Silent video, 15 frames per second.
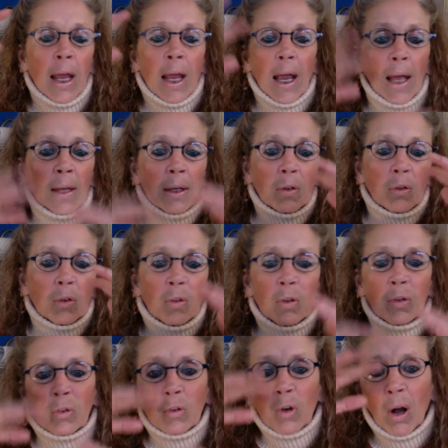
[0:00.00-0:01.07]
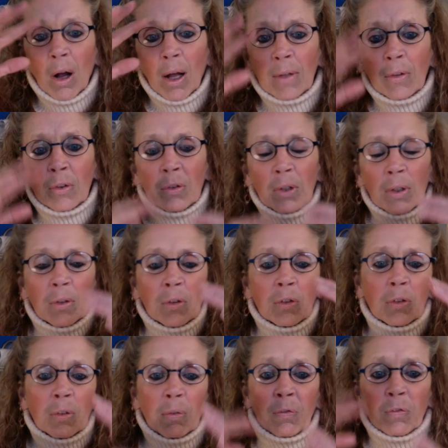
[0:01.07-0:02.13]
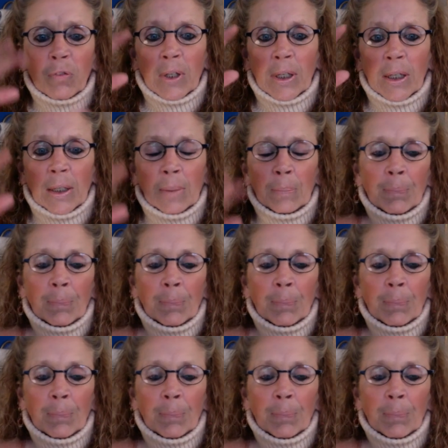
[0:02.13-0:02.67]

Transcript: and it's this constant symphony